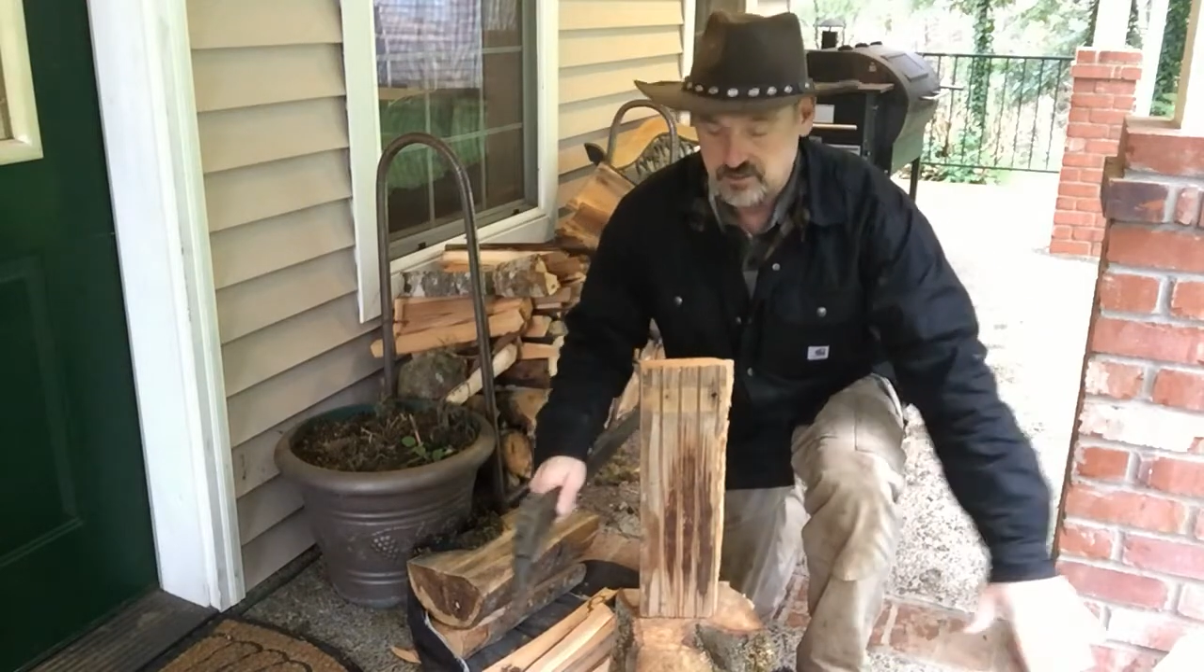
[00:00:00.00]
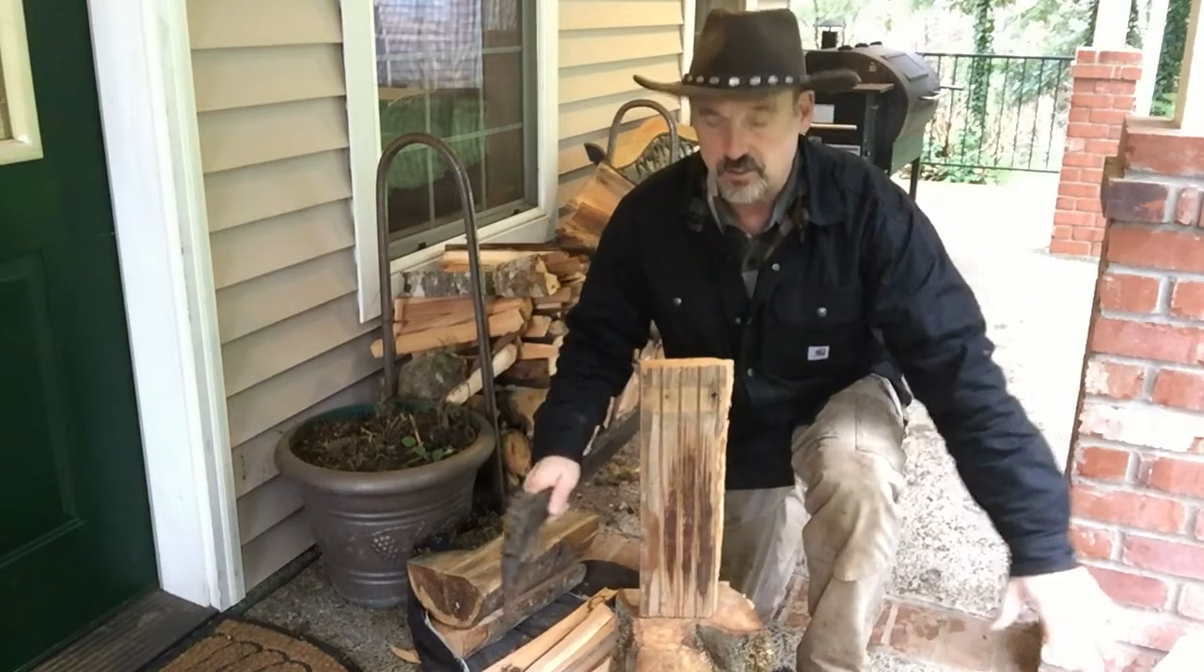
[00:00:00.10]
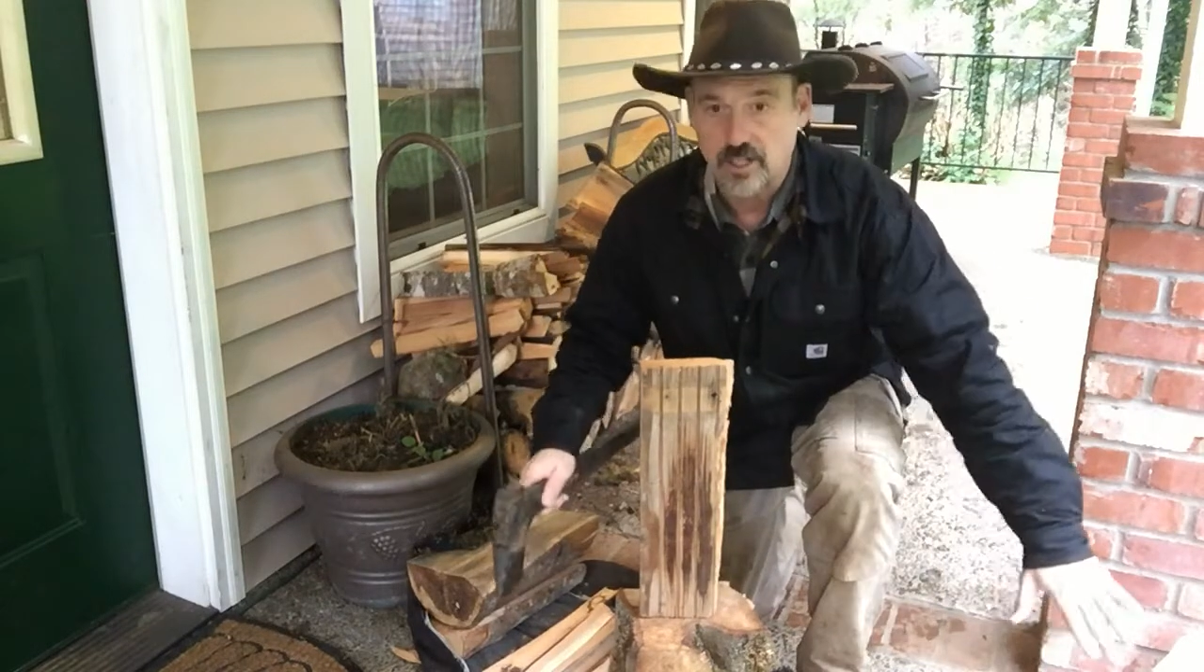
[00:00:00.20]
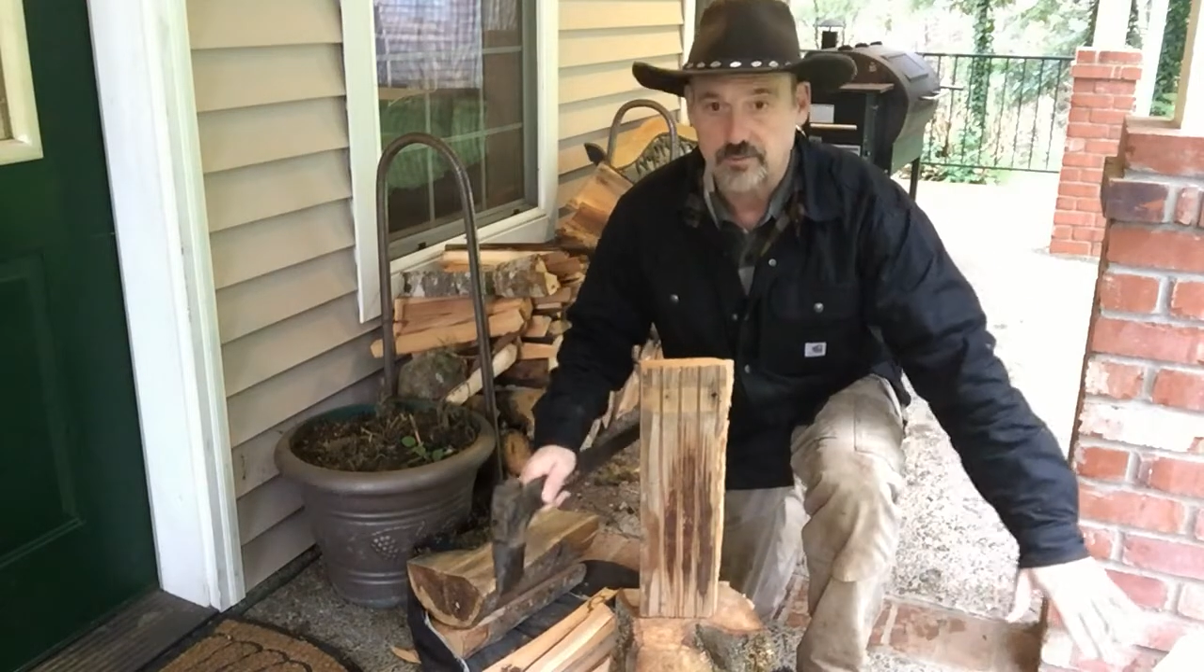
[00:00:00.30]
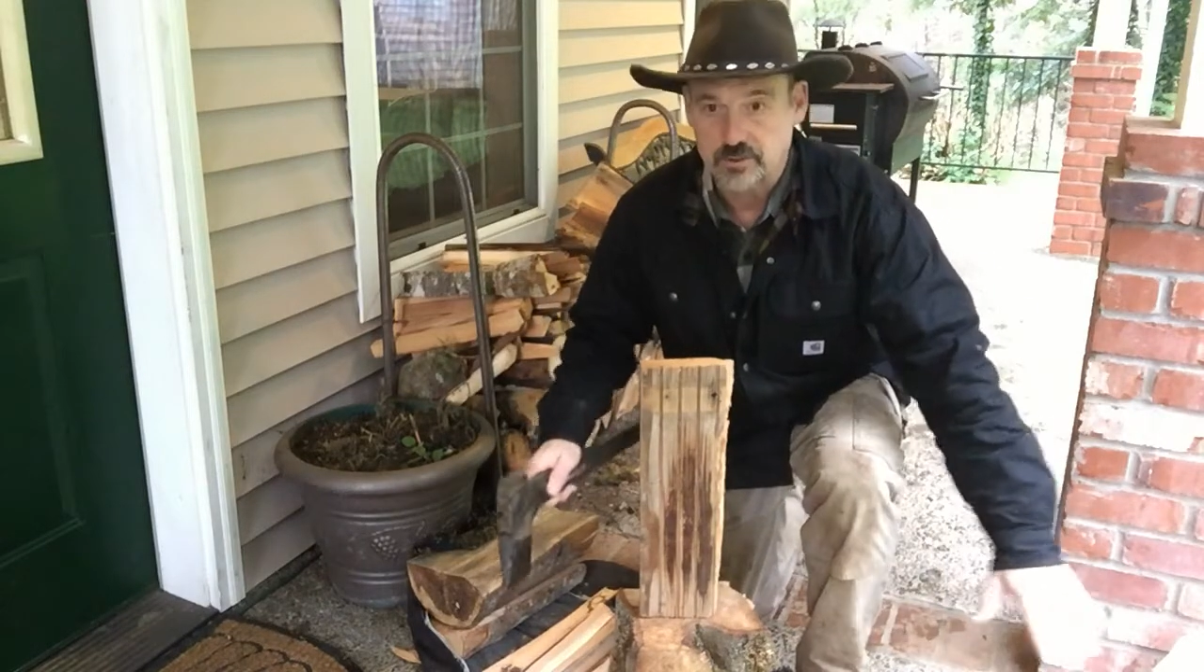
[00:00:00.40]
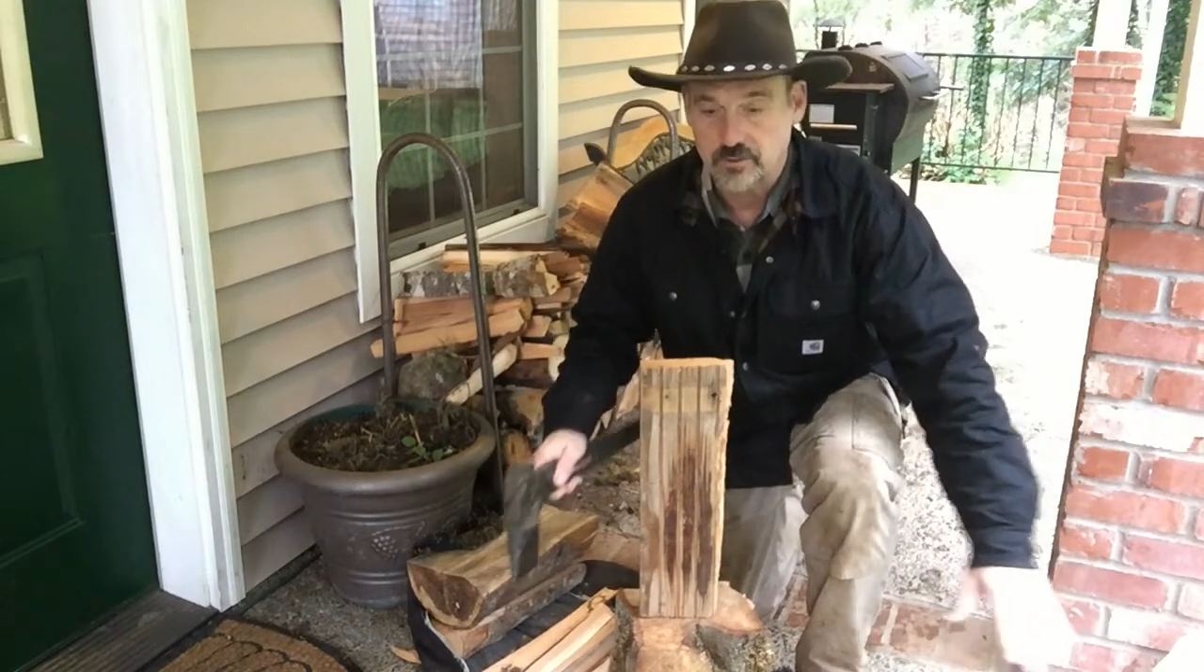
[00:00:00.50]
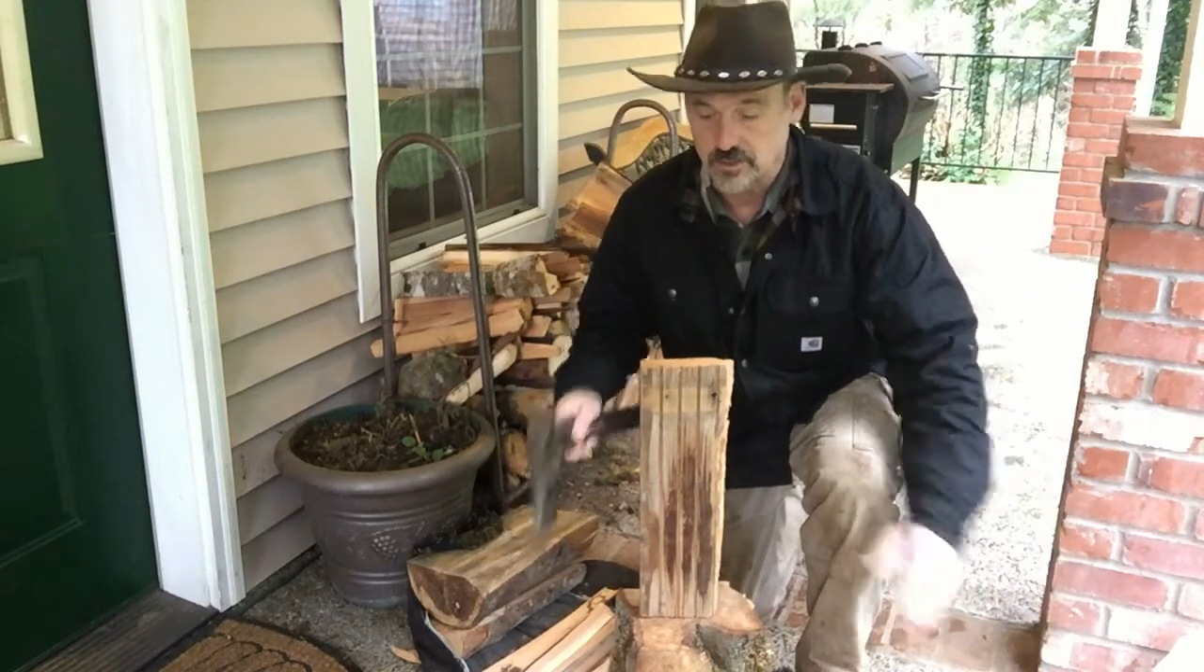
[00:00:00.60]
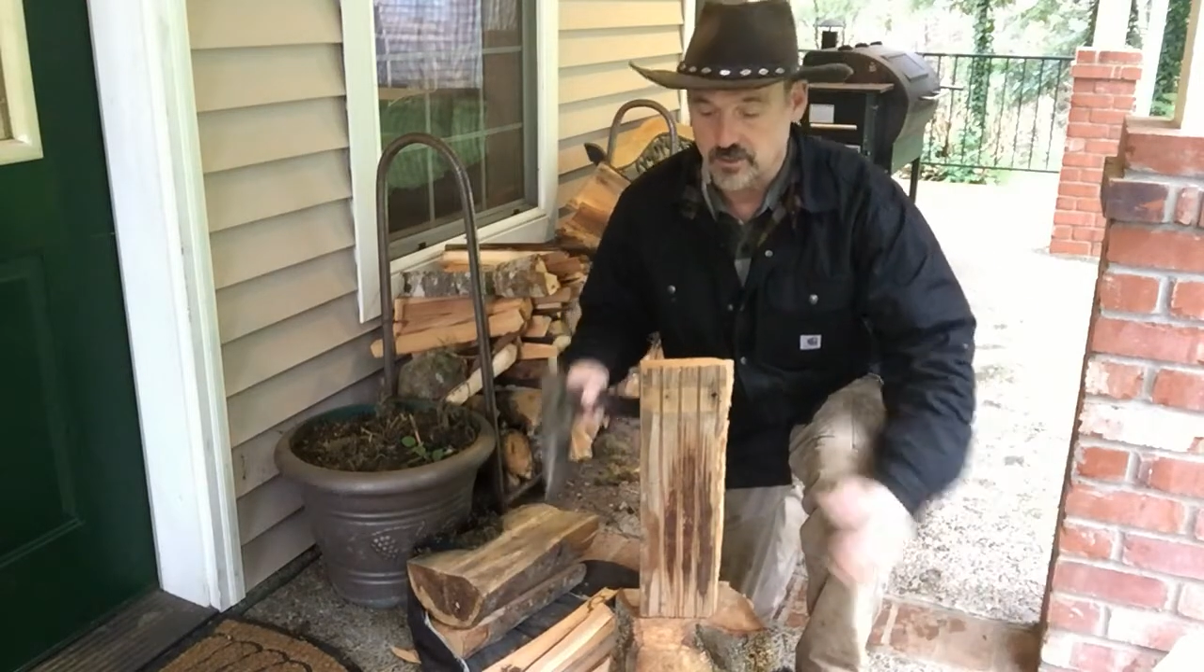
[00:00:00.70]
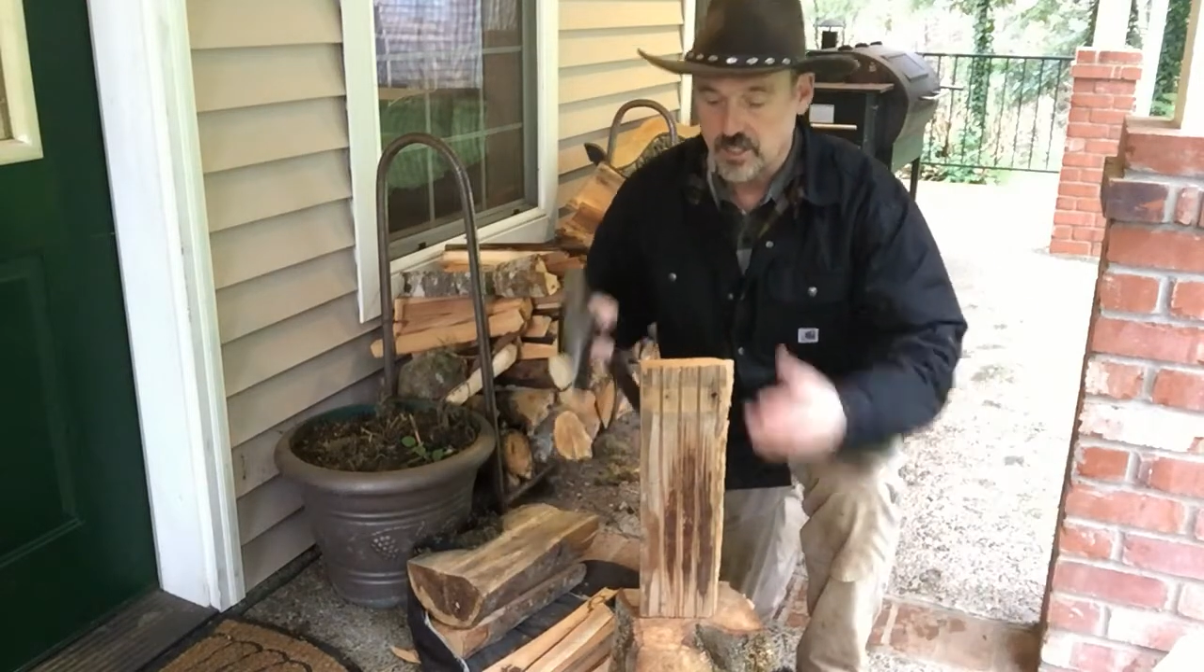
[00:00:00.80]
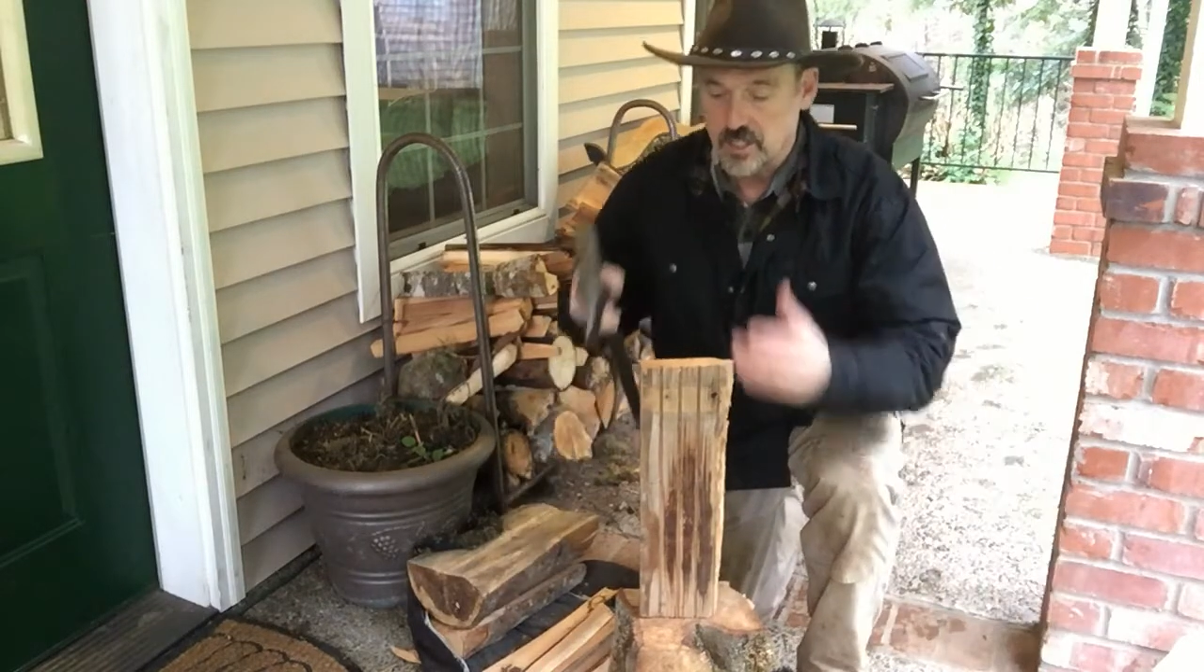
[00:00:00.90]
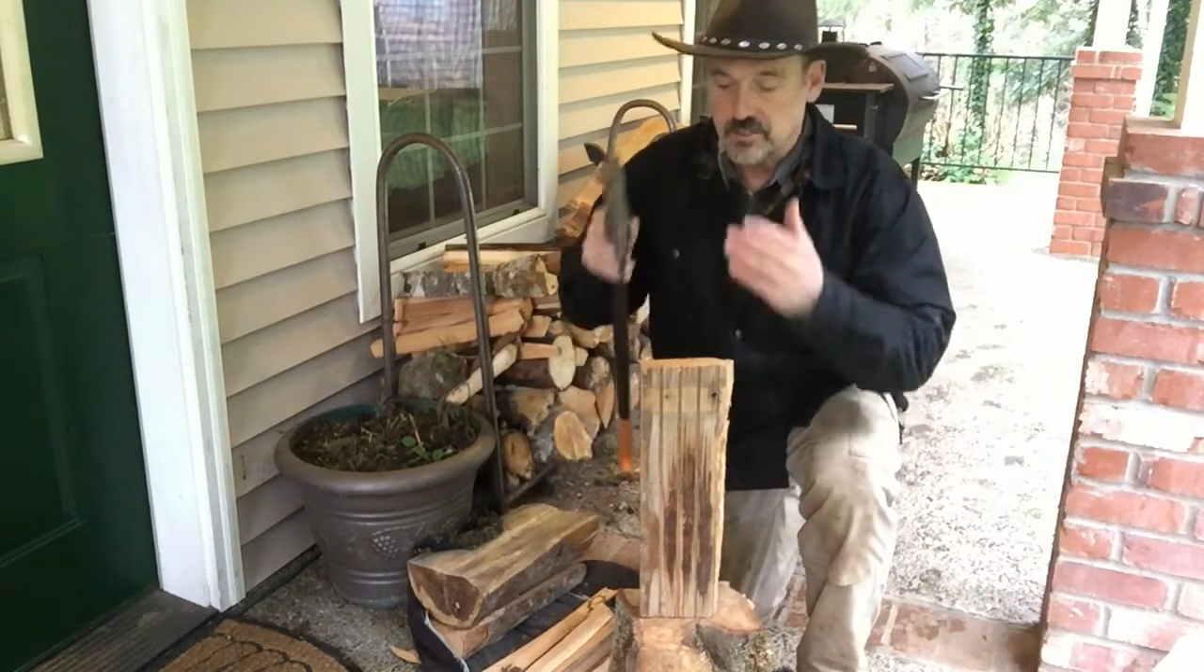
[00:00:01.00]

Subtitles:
drops through,